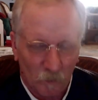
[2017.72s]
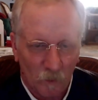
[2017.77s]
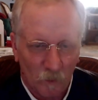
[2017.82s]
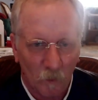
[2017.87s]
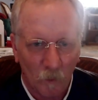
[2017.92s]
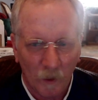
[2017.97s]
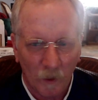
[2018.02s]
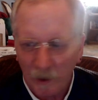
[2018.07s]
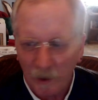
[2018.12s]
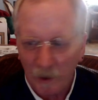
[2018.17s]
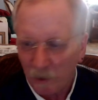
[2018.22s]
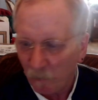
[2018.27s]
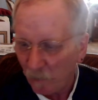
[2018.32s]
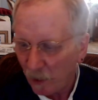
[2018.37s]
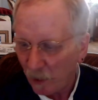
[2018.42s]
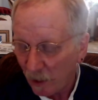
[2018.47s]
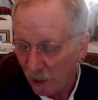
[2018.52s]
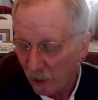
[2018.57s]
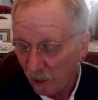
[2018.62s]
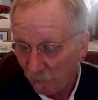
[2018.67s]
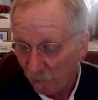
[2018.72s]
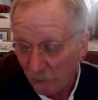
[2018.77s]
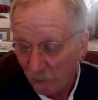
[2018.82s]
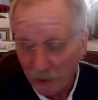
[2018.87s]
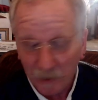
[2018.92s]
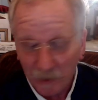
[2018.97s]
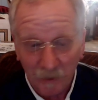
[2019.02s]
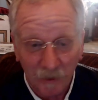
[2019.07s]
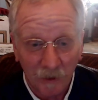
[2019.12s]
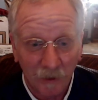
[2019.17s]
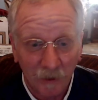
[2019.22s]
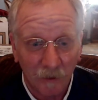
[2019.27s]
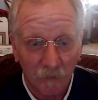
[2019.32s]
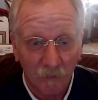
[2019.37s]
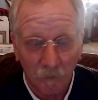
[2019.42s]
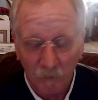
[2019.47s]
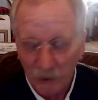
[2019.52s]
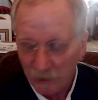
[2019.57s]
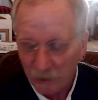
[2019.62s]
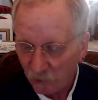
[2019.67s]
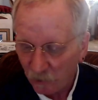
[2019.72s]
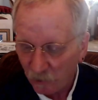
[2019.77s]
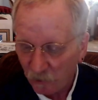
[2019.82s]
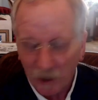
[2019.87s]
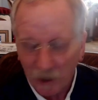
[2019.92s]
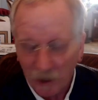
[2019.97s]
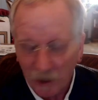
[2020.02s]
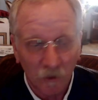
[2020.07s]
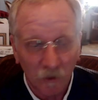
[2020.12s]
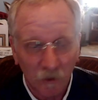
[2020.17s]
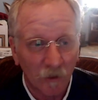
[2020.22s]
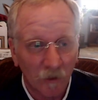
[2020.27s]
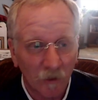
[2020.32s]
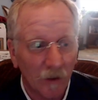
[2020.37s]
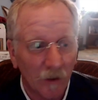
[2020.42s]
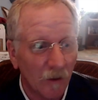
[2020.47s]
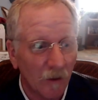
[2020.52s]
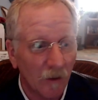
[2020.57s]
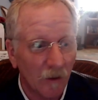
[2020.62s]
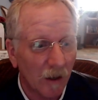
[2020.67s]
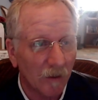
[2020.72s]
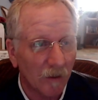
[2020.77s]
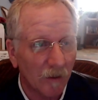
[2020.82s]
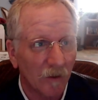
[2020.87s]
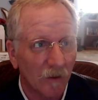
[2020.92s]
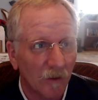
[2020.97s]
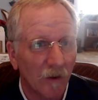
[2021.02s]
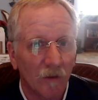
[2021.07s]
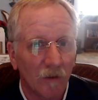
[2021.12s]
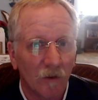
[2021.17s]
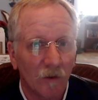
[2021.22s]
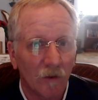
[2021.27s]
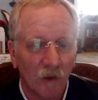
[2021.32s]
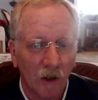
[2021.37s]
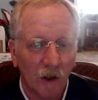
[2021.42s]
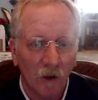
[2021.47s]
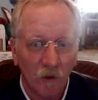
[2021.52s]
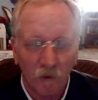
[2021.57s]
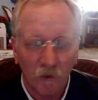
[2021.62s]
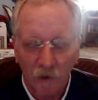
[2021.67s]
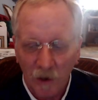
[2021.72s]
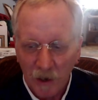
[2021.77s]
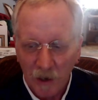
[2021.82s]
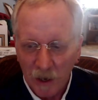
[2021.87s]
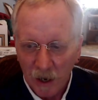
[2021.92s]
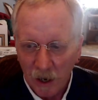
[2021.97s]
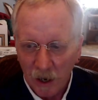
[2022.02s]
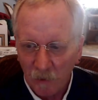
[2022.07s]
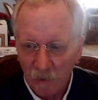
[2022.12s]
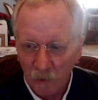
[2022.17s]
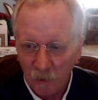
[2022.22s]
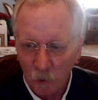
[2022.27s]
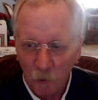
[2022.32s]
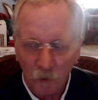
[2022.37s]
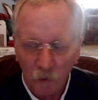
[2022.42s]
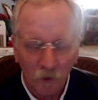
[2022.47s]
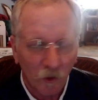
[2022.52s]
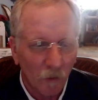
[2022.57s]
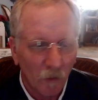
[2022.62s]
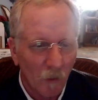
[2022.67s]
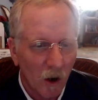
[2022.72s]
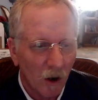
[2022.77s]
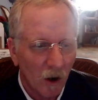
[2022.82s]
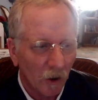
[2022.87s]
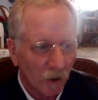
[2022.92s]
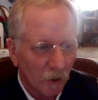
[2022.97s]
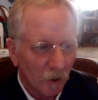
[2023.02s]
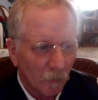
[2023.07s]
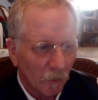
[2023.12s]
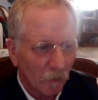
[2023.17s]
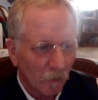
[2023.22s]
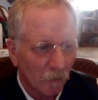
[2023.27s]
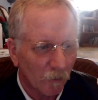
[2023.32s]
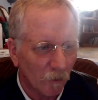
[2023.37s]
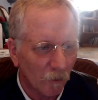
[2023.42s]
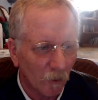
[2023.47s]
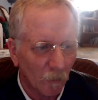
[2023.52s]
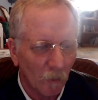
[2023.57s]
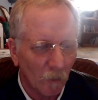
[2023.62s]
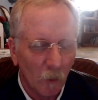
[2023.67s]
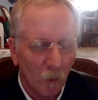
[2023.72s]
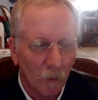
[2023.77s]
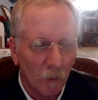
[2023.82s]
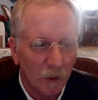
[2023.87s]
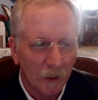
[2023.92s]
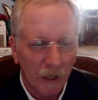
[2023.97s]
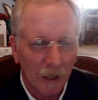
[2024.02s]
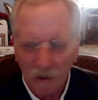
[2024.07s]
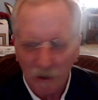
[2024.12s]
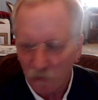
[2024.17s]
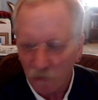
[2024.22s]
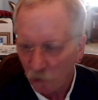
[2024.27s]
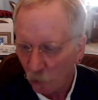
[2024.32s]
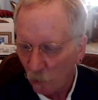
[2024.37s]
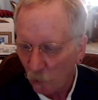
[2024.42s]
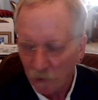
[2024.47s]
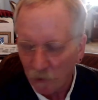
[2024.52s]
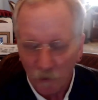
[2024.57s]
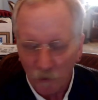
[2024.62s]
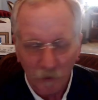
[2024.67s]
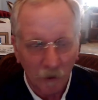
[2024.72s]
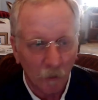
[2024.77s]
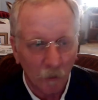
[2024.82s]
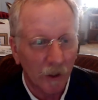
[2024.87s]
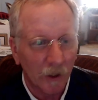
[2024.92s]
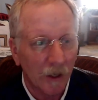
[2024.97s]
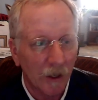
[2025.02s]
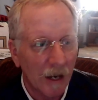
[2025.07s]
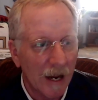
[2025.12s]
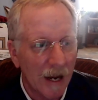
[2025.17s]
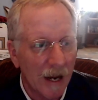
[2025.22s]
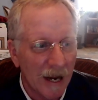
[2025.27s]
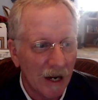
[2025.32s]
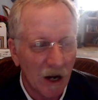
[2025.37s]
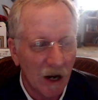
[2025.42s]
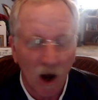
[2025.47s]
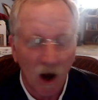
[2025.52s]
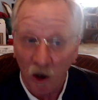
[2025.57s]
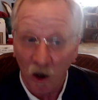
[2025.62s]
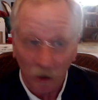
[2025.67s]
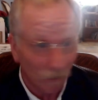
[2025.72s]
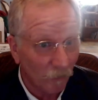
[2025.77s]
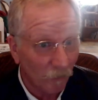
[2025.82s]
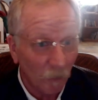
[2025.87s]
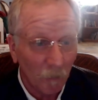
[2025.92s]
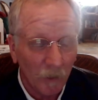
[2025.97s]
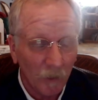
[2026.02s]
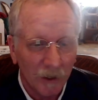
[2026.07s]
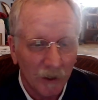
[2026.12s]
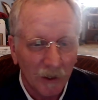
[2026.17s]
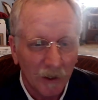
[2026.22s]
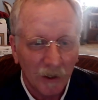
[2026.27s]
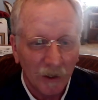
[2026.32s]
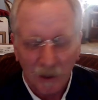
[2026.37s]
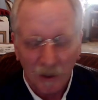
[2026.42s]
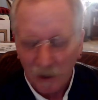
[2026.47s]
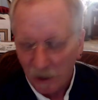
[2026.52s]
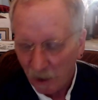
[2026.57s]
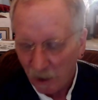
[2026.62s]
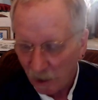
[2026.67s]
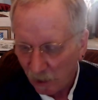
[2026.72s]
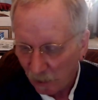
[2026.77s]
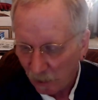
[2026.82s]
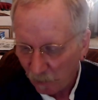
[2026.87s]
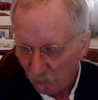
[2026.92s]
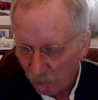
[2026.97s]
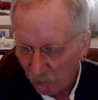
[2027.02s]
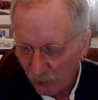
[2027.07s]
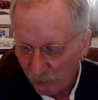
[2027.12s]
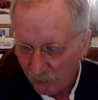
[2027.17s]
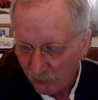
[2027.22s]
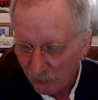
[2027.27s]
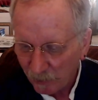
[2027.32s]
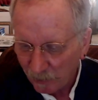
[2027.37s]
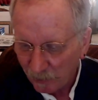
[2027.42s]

went in, made the jailer unlock the cells. There was some argument for a moment as to whether they were going to hang all of them, but